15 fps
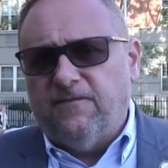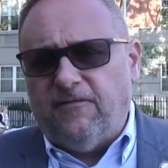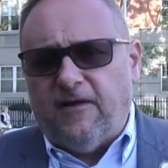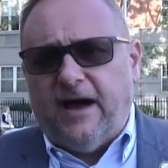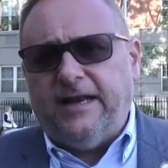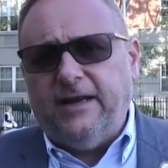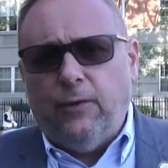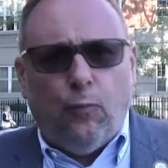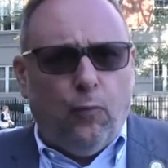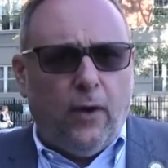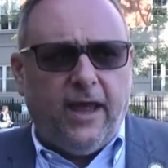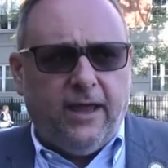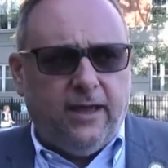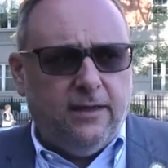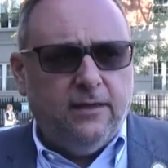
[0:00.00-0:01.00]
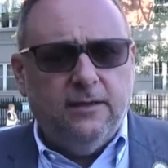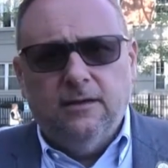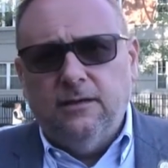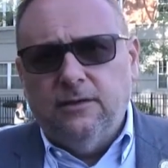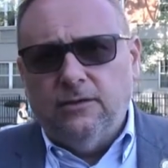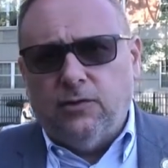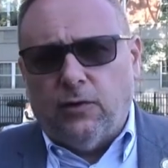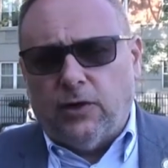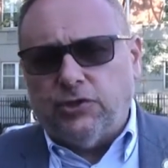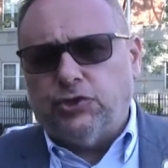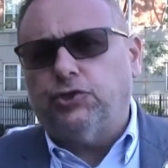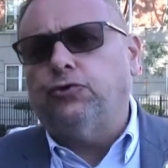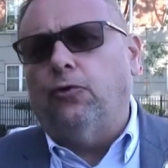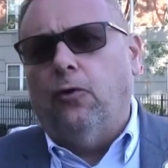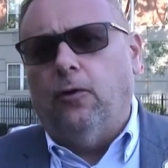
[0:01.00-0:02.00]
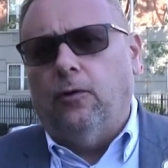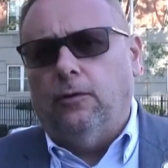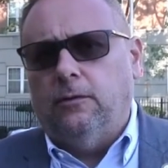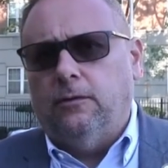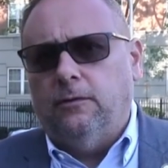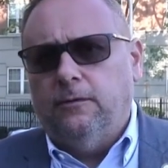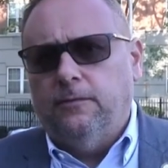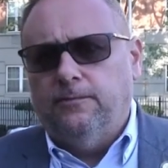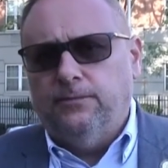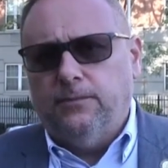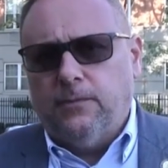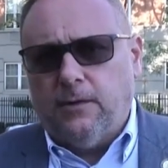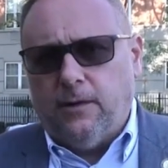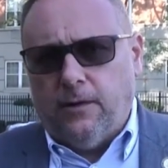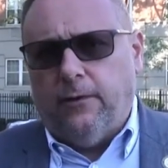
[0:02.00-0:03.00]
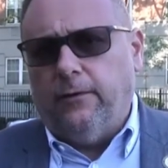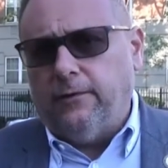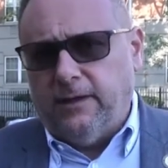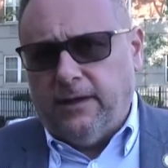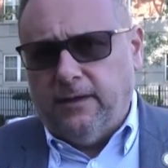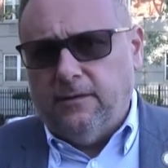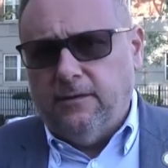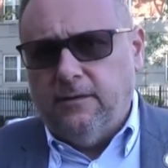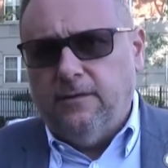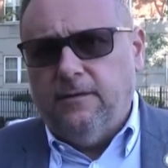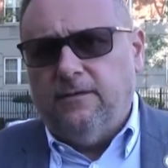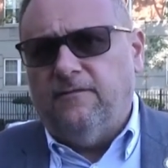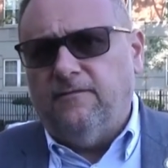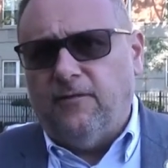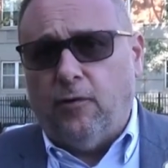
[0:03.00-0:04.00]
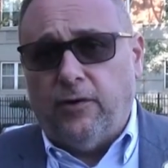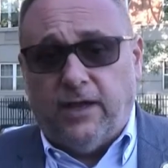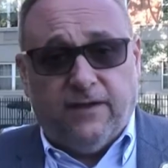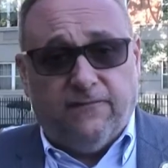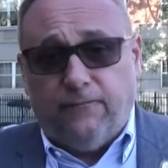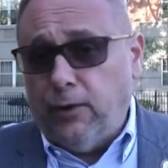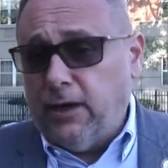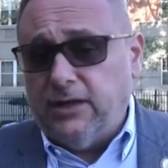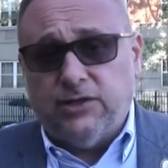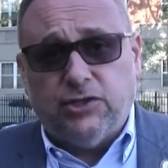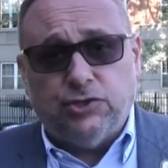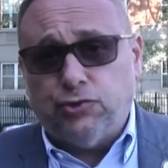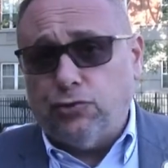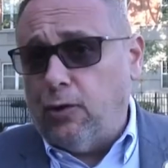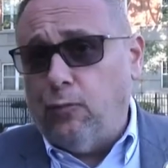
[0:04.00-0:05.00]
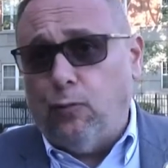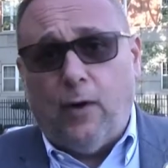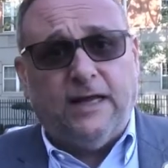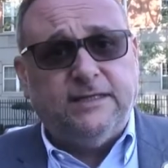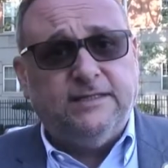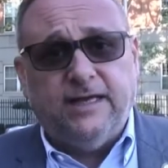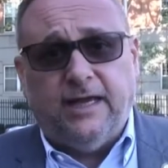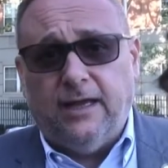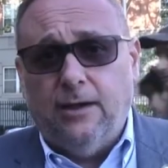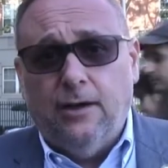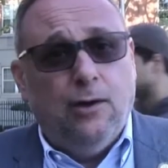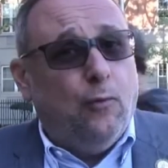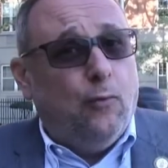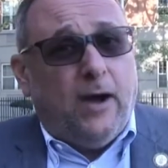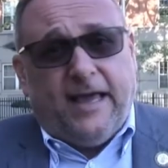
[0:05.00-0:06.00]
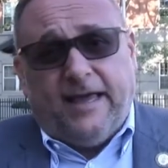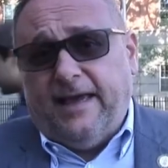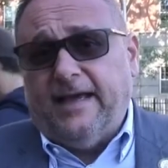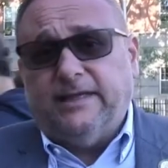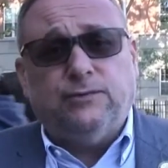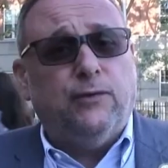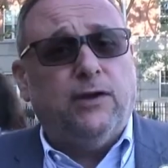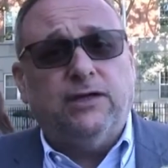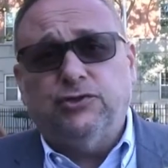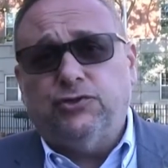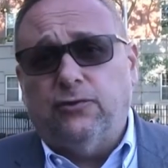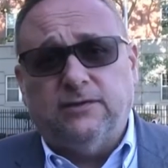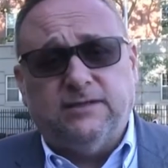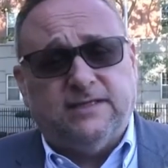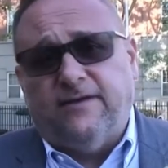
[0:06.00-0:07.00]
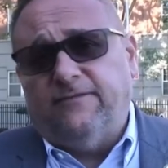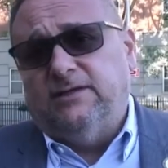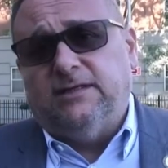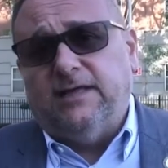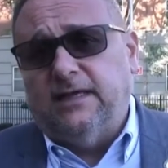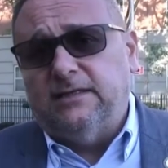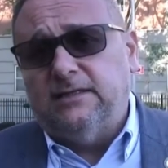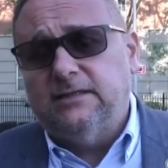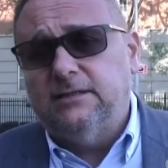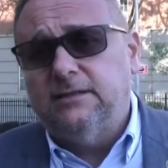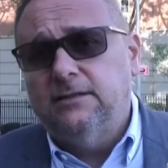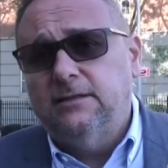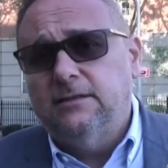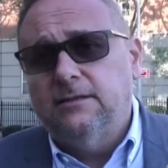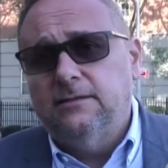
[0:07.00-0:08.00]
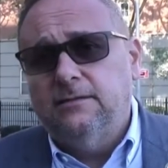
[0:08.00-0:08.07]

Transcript: find a way to control early voting. If we can control 1 day, why can't we control 7 days?